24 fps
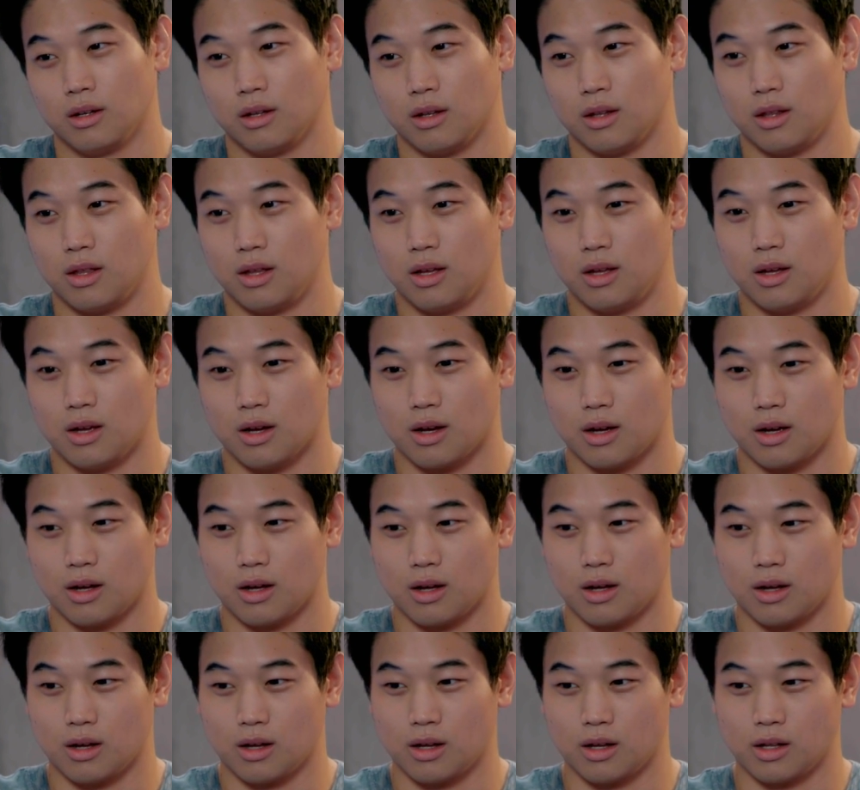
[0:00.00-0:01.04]

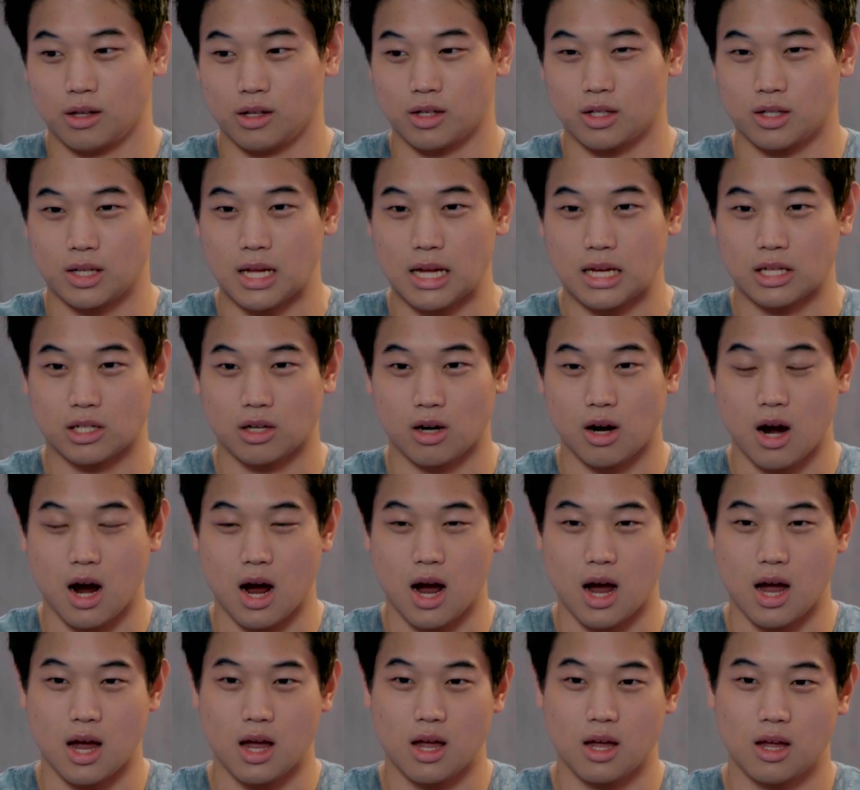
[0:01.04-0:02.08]
the stakes are
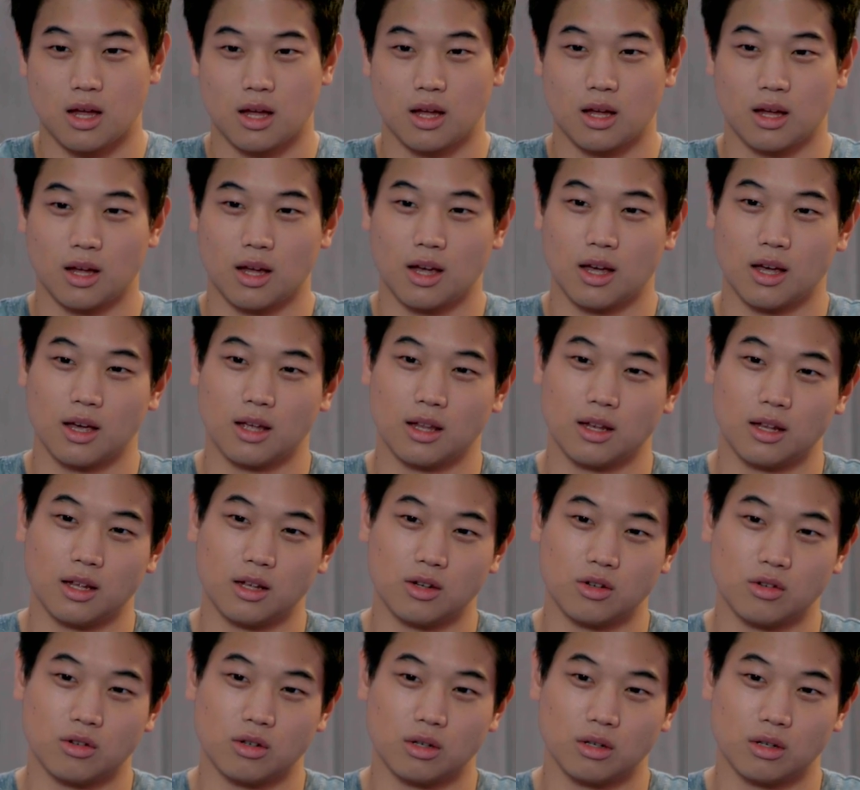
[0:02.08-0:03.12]
high, and
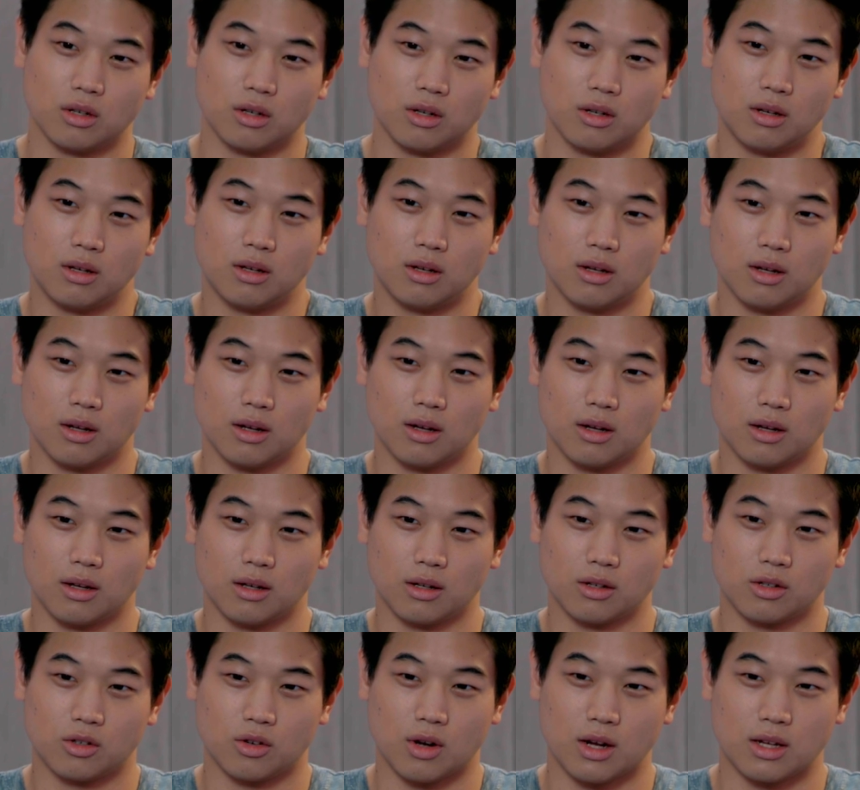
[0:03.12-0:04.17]
it should
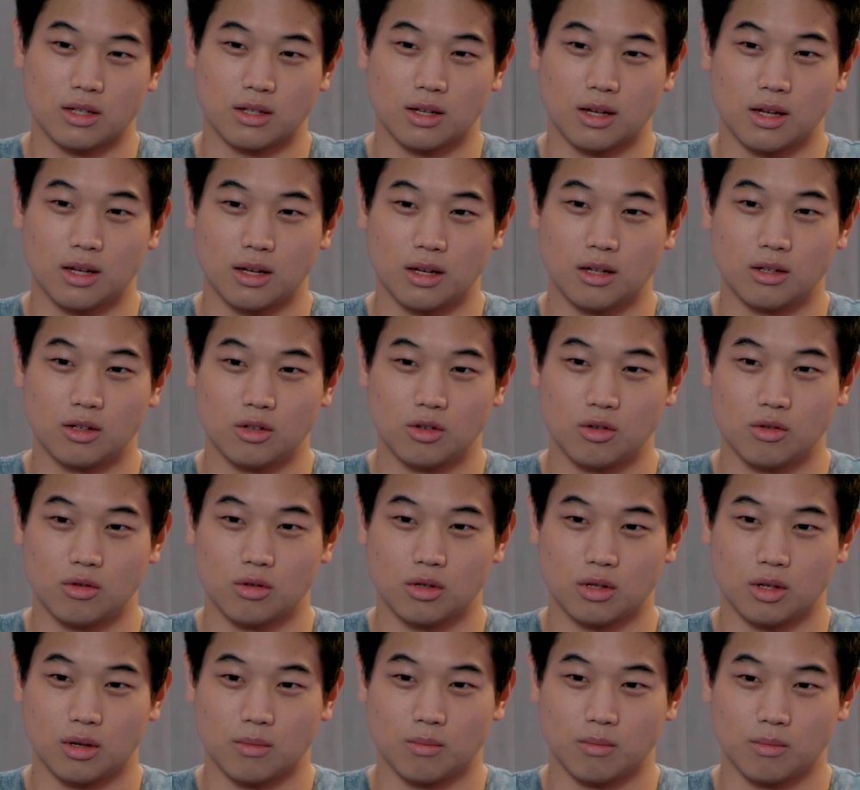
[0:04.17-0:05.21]
translate into
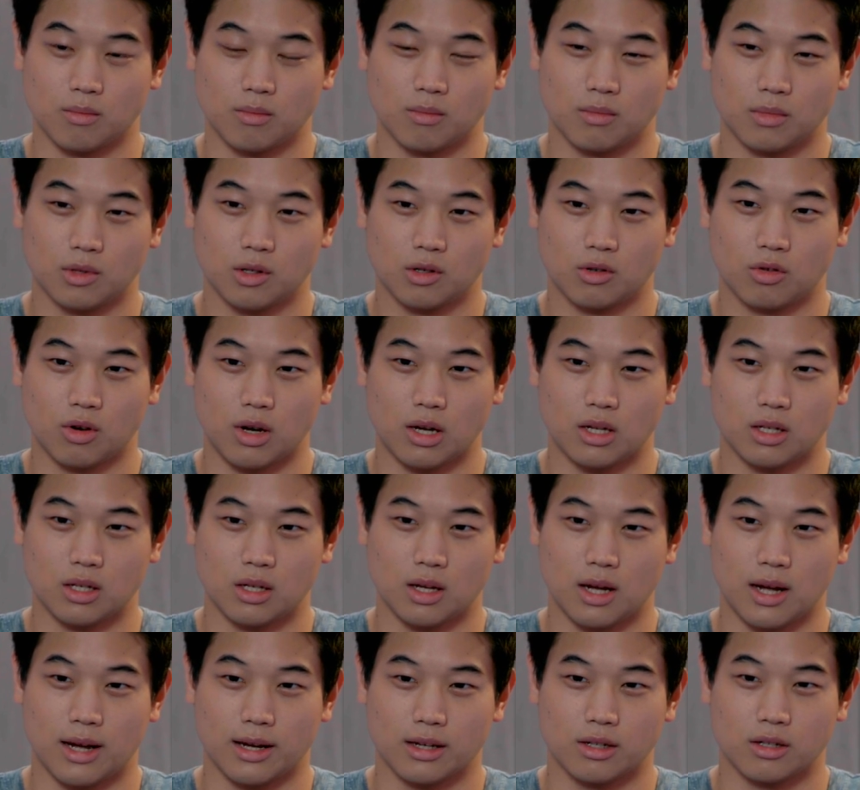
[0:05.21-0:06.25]
some
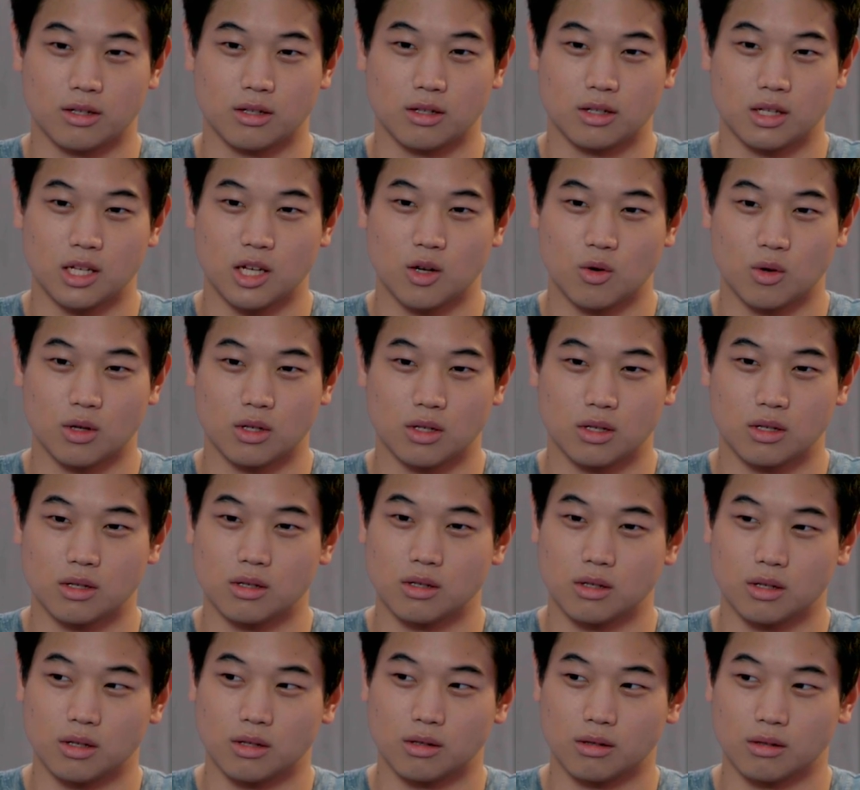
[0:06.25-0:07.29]
crazy action
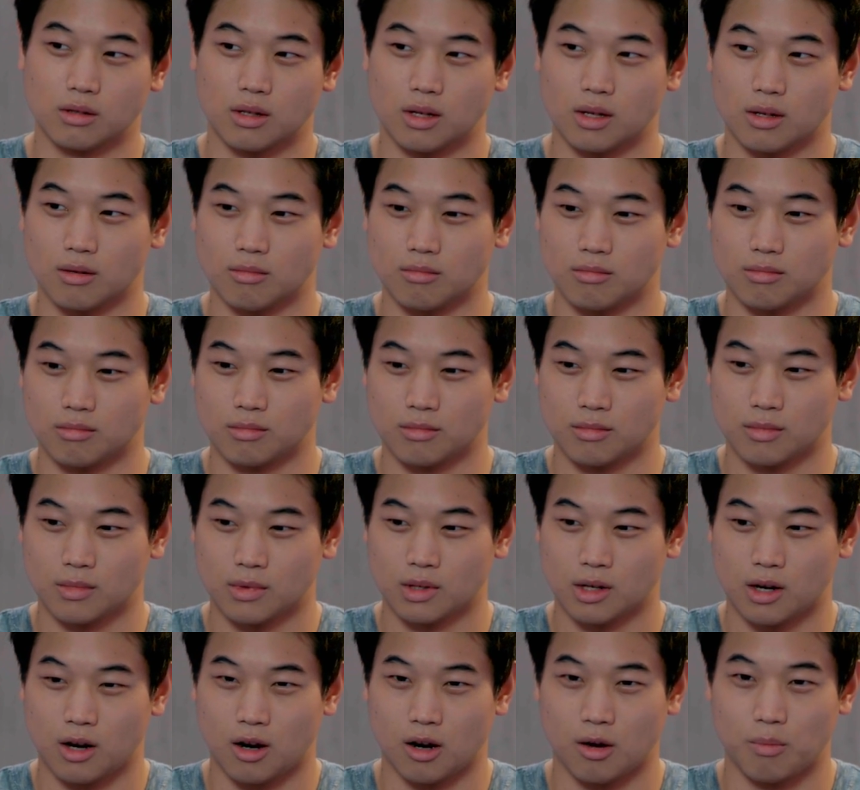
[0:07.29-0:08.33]
sequences and
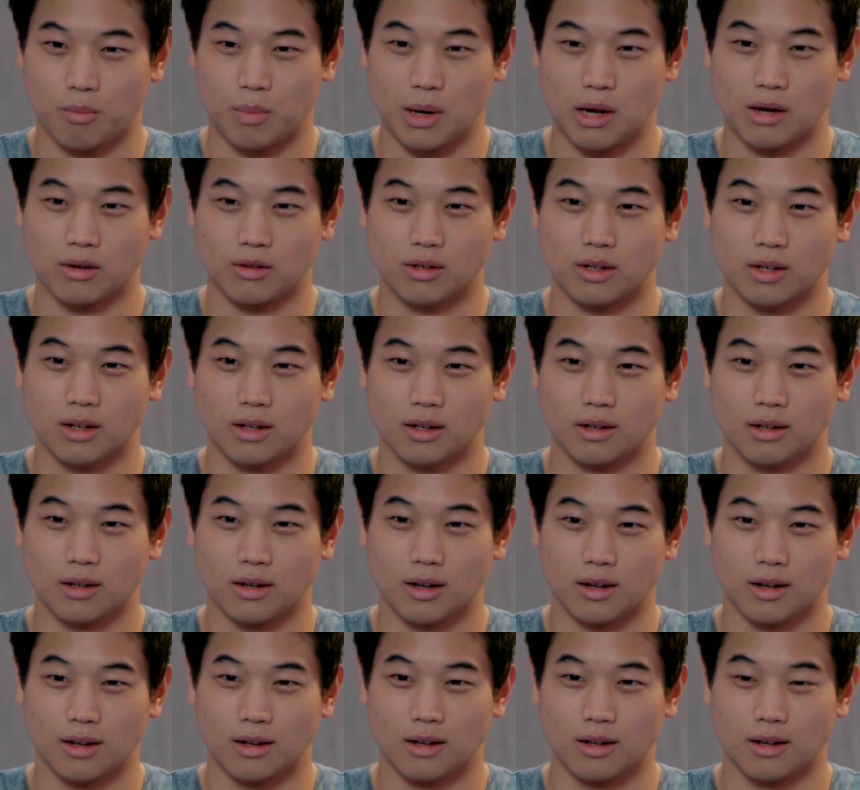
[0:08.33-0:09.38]
heart-pounding
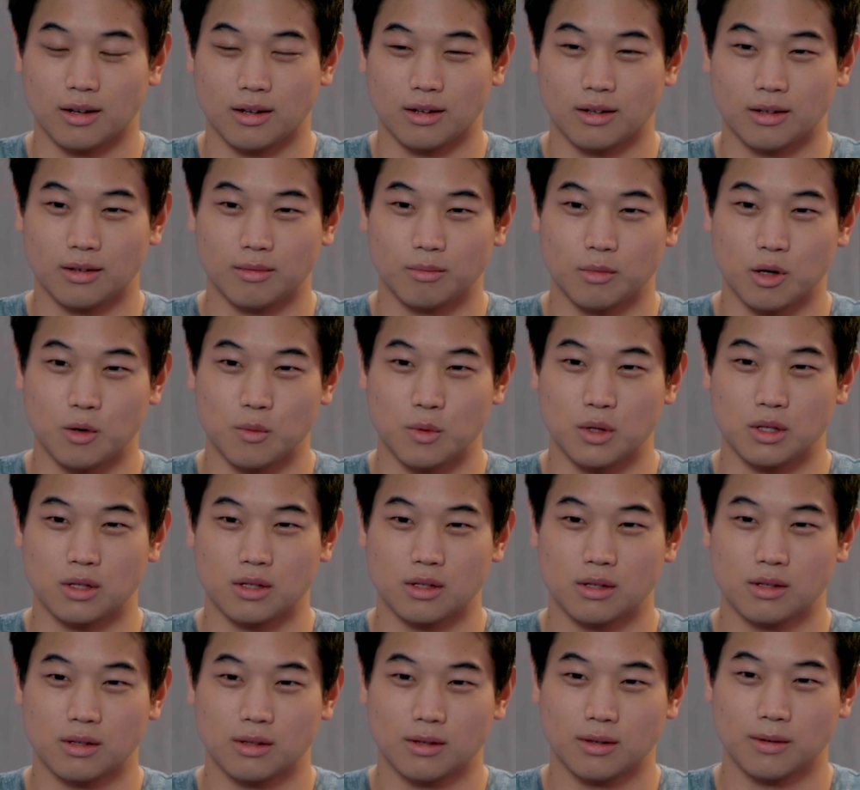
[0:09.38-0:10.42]

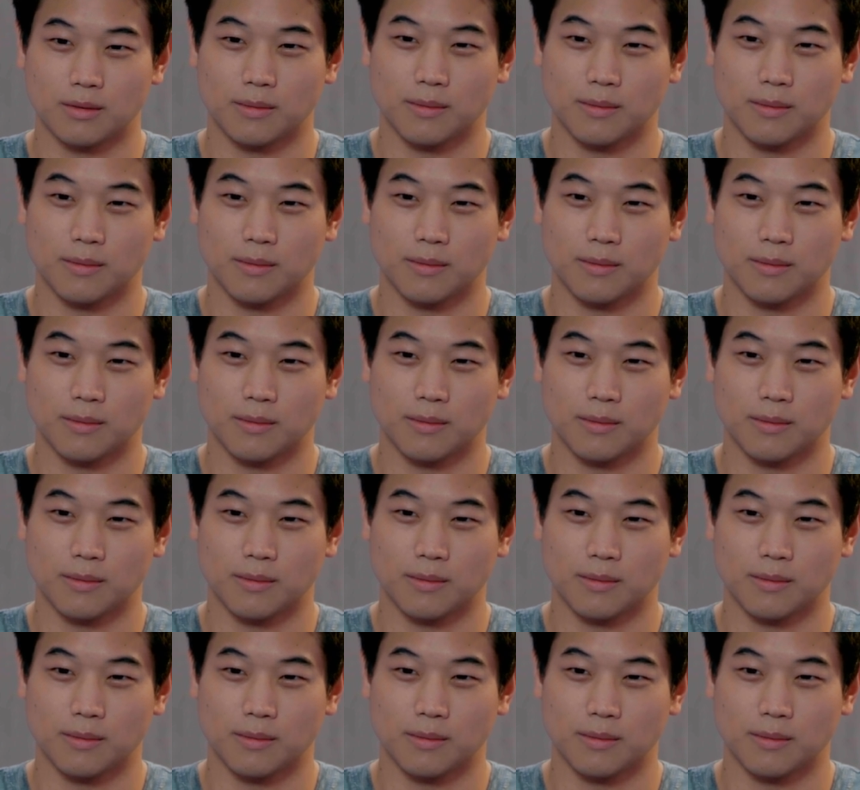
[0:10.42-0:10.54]
moments.